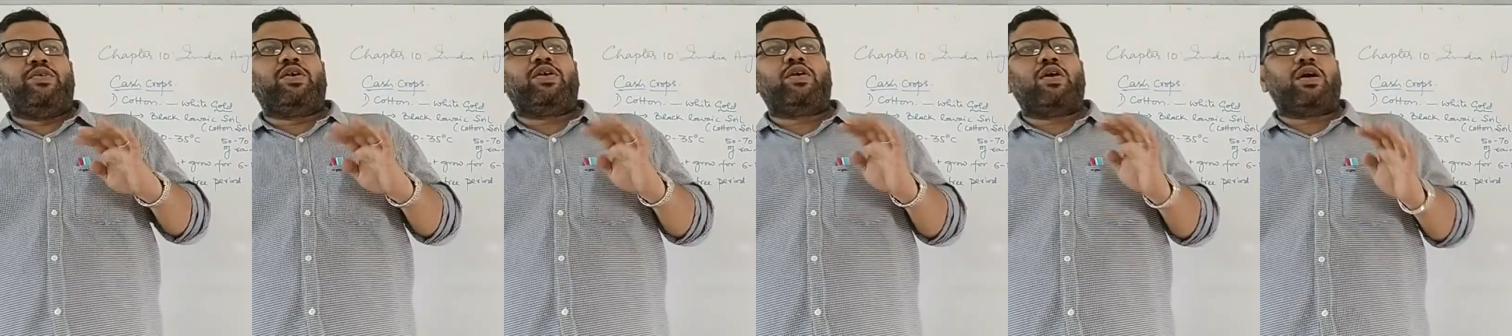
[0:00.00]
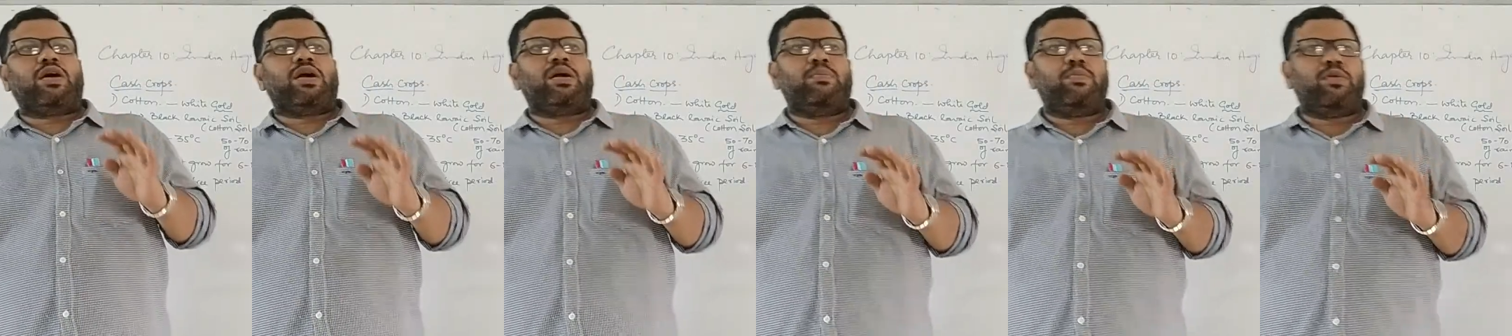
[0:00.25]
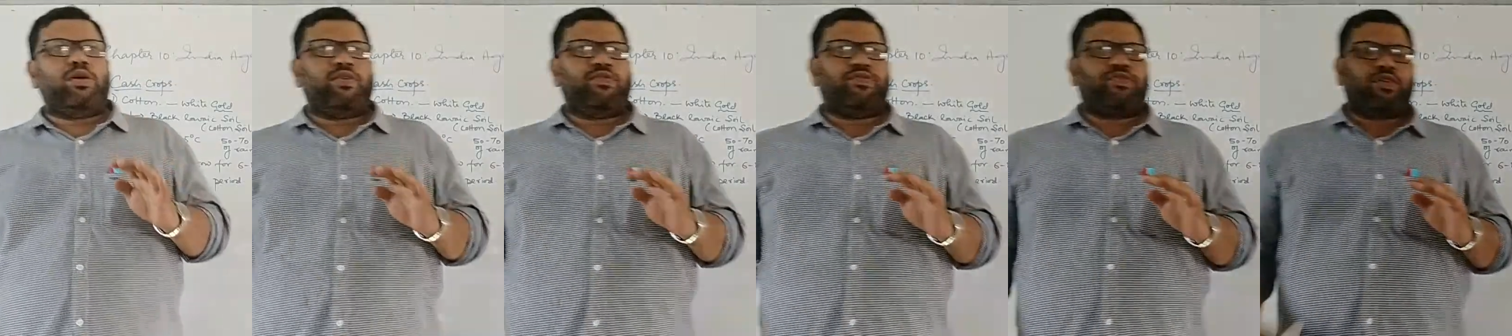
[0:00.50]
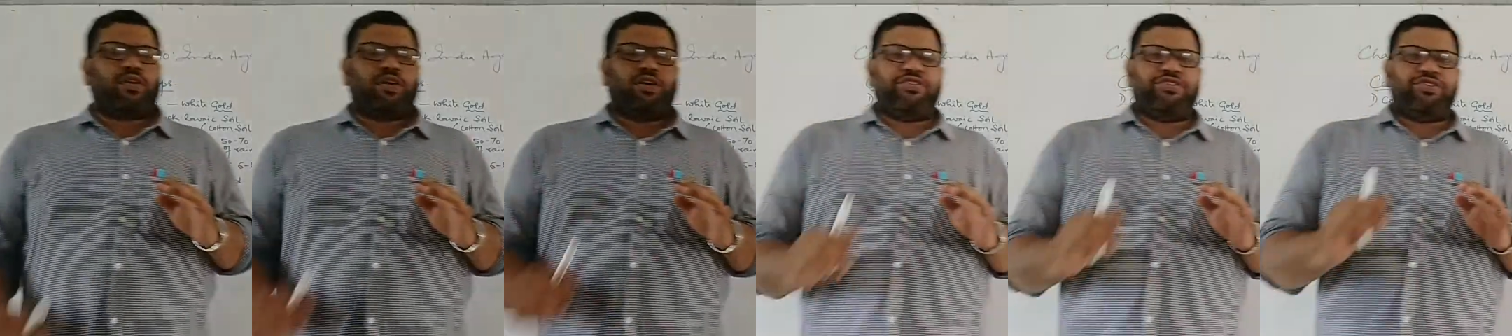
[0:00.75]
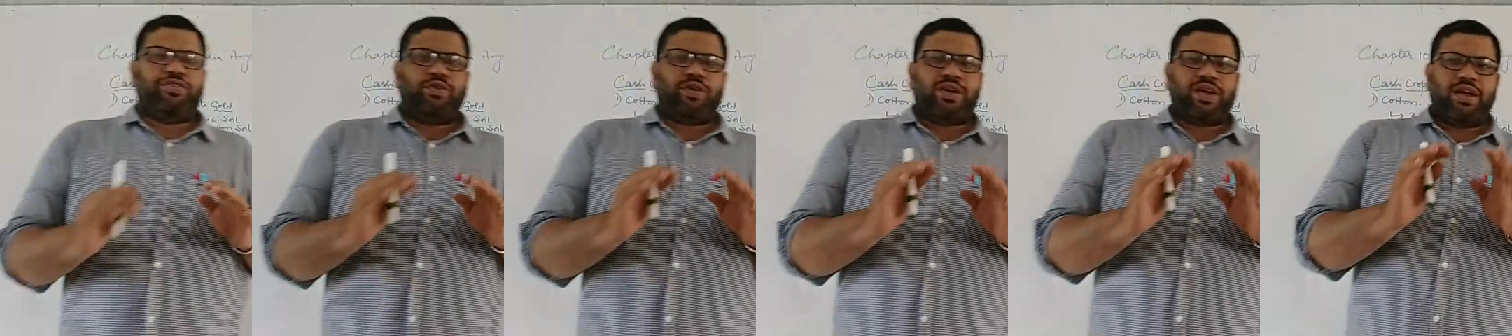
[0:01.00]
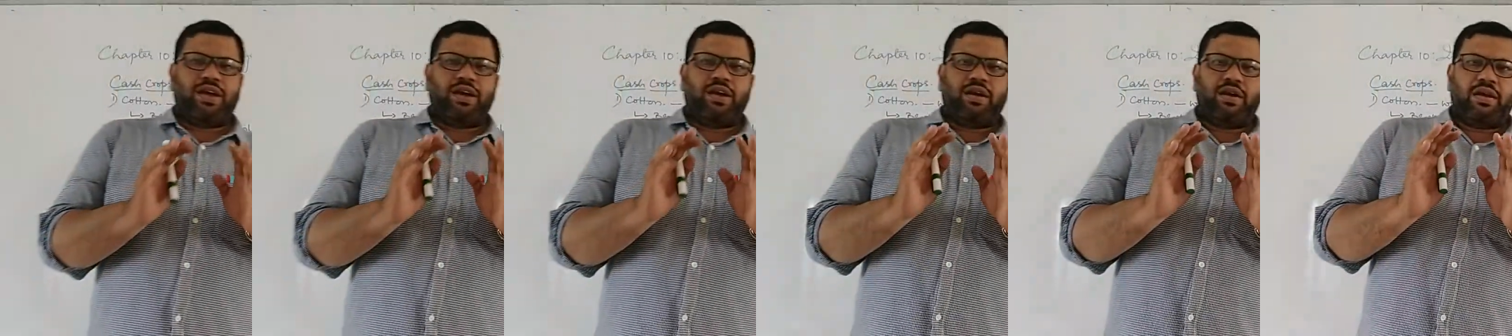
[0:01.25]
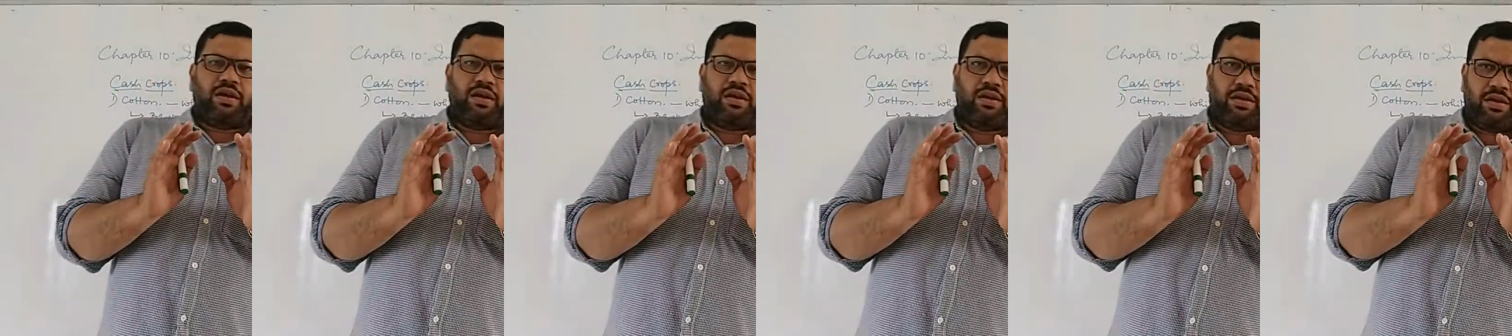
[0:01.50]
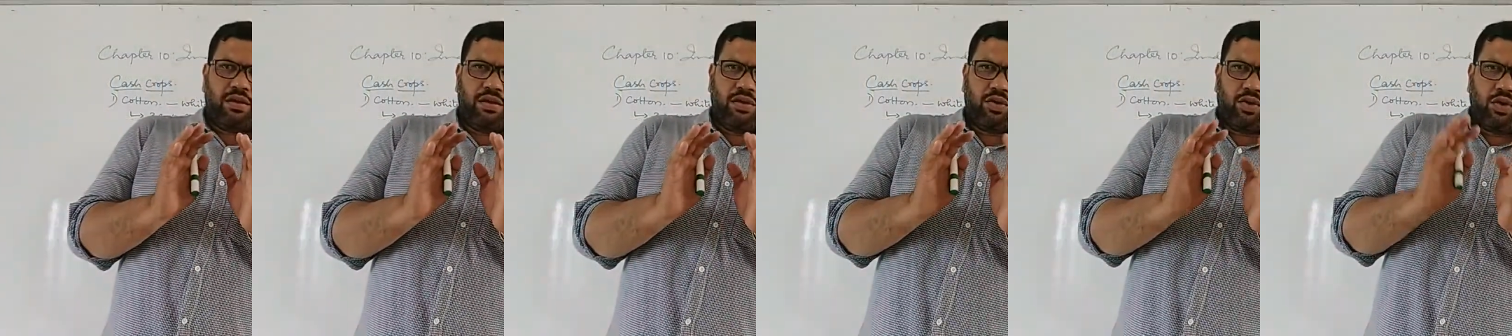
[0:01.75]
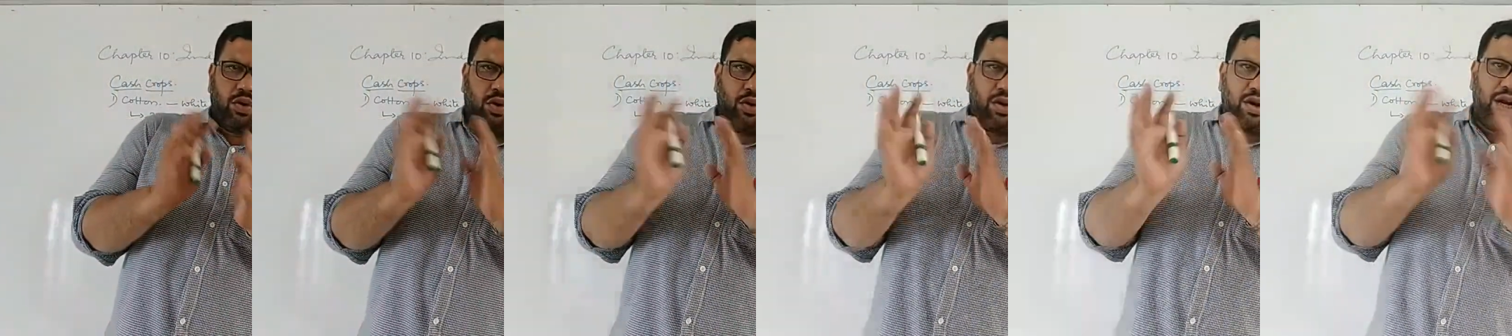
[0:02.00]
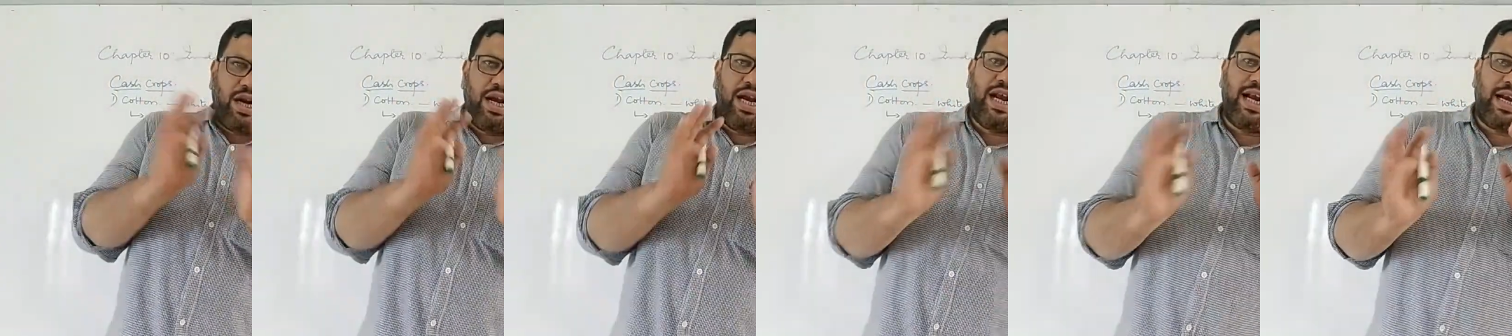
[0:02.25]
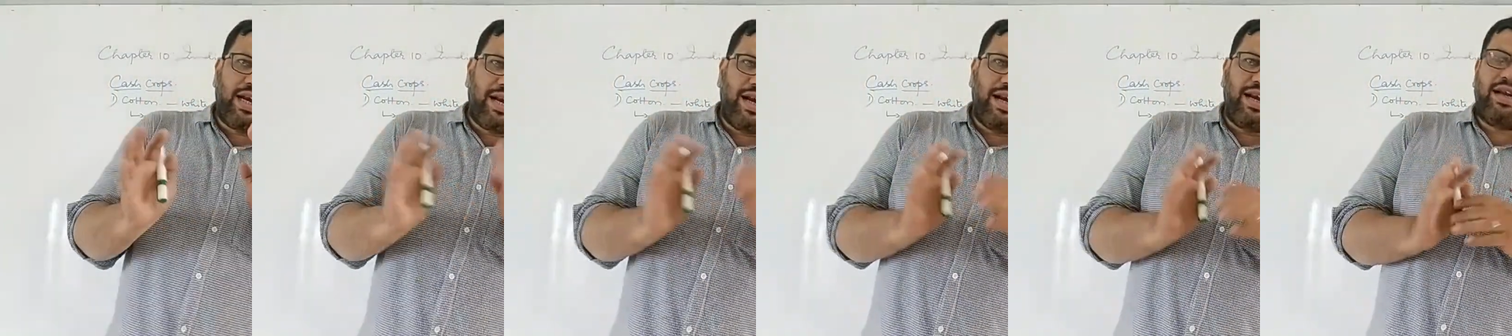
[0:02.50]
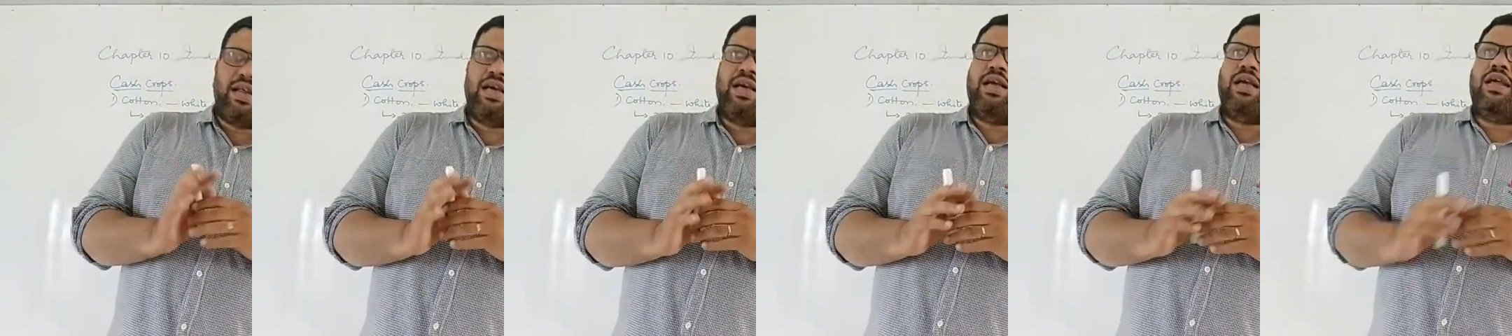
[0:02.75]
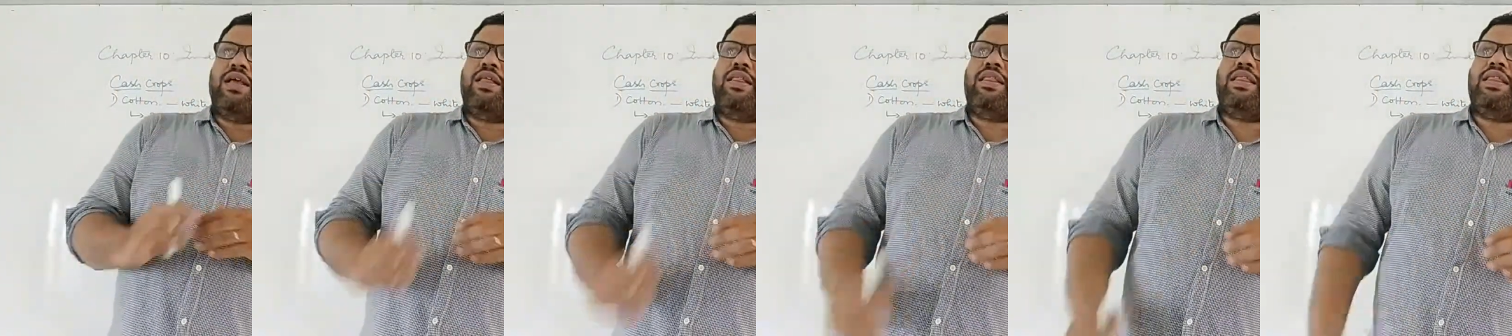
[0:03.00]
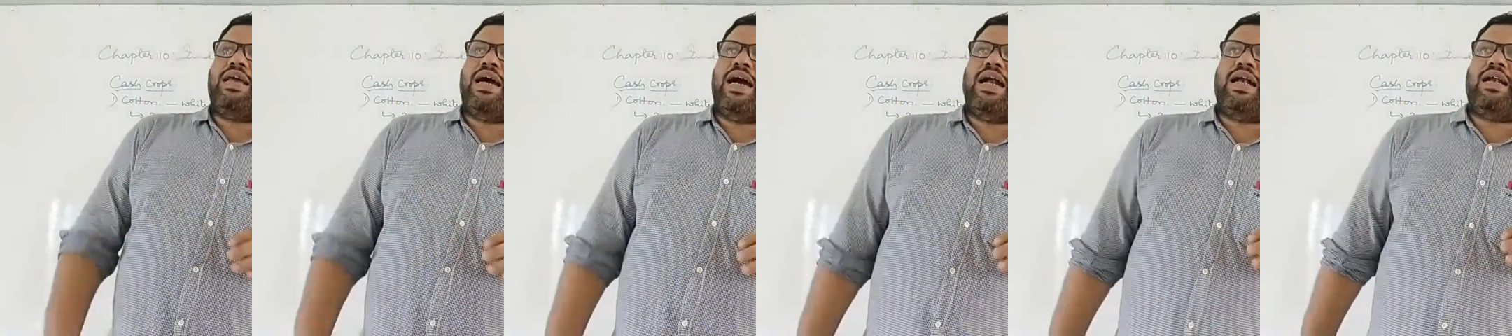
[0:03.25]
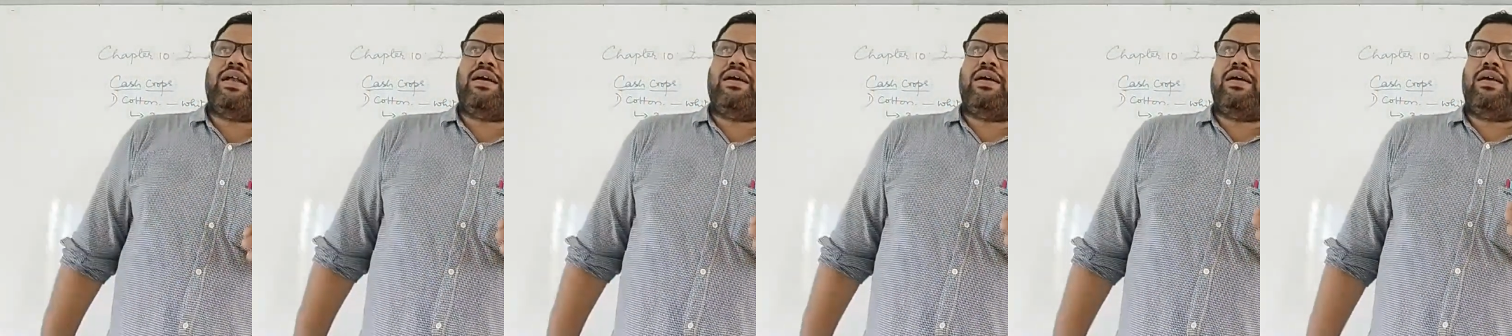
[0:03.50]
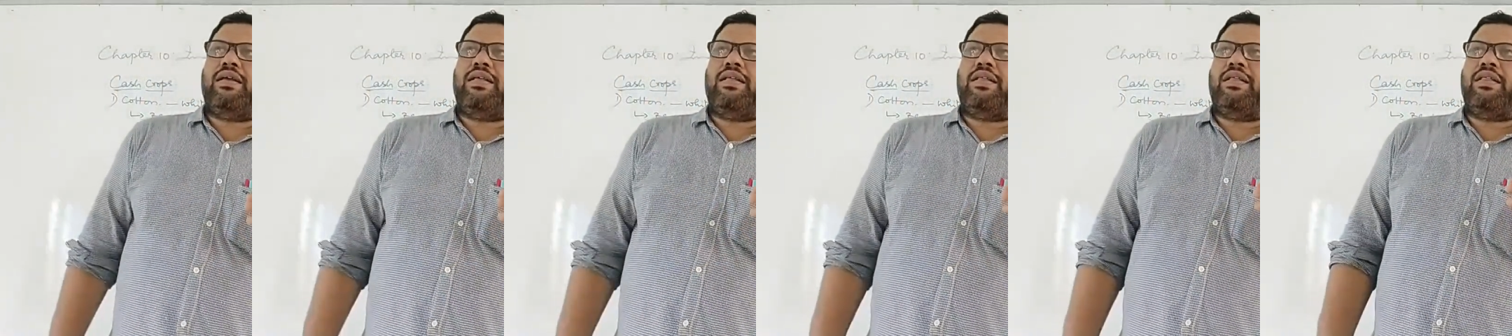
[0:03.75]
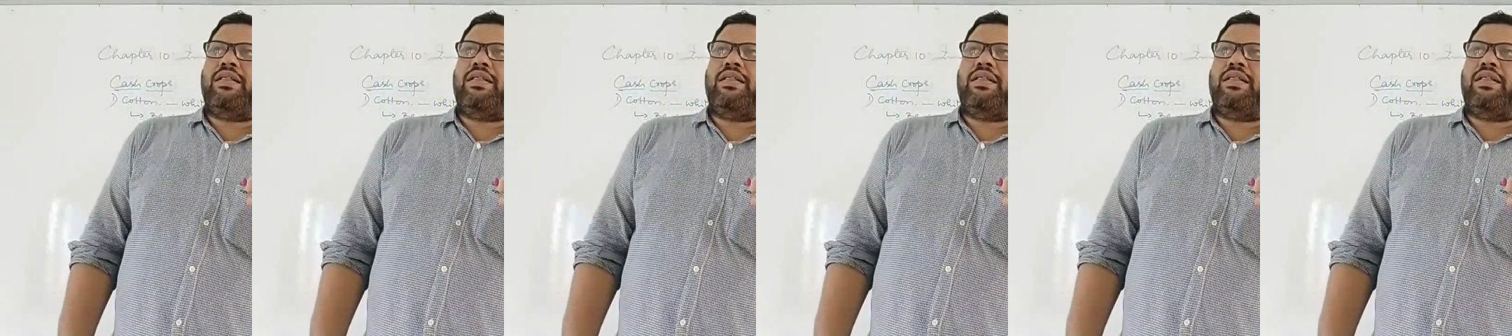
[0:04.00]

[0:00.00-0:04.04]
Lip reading: we talk about frost, you can correlate it that